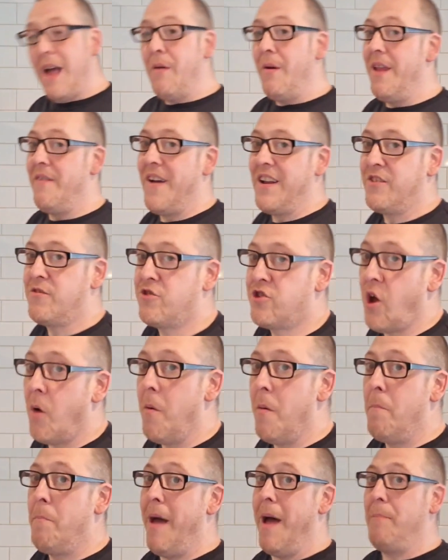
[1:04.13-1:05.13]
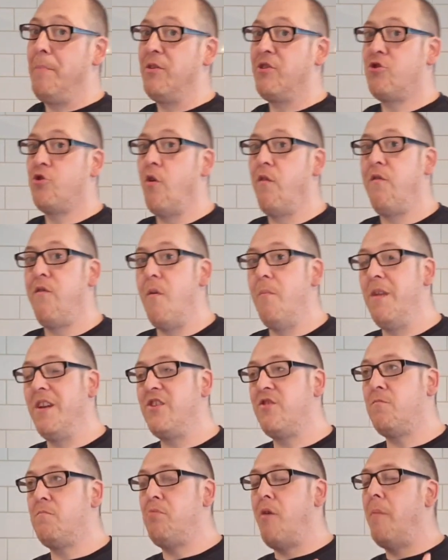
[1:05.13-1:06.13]
I will have had salt and pepper stuff from the
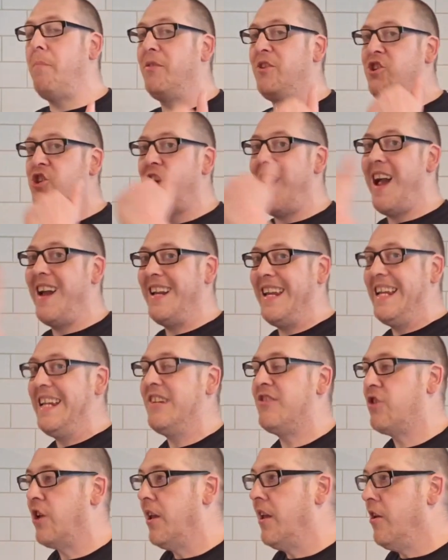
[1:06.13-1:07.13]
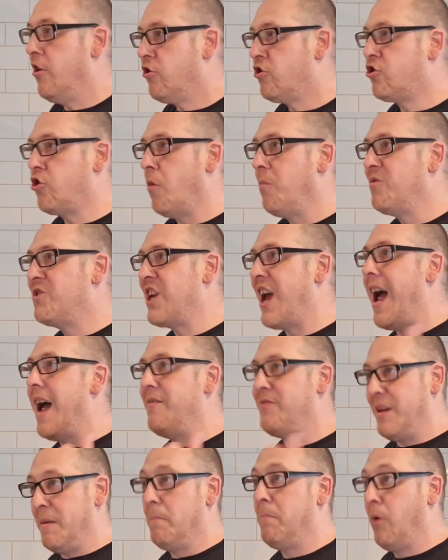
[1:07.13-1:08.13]
proper Chinese.
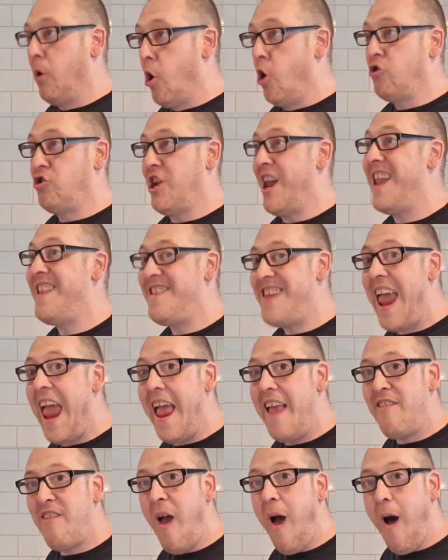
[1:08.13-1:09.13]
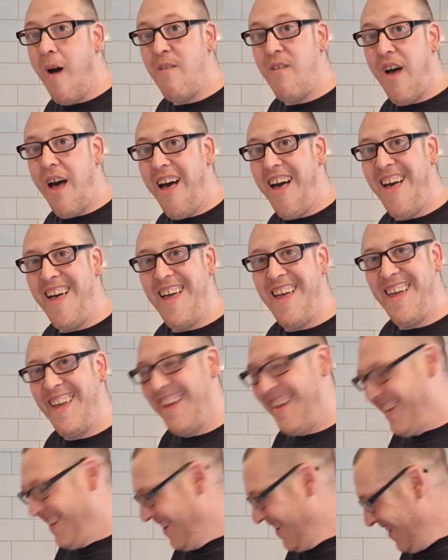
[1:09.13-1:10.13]
Sometimes it blows your tits
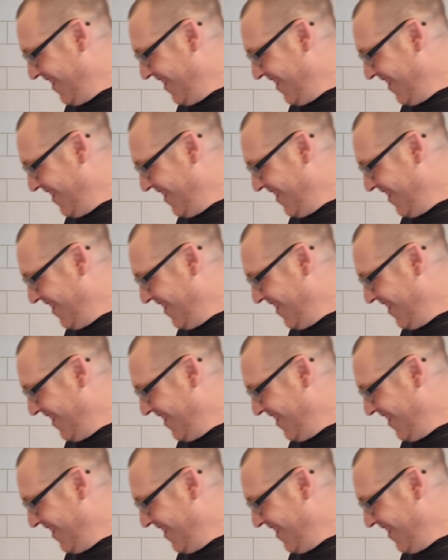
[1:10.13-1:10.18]
off.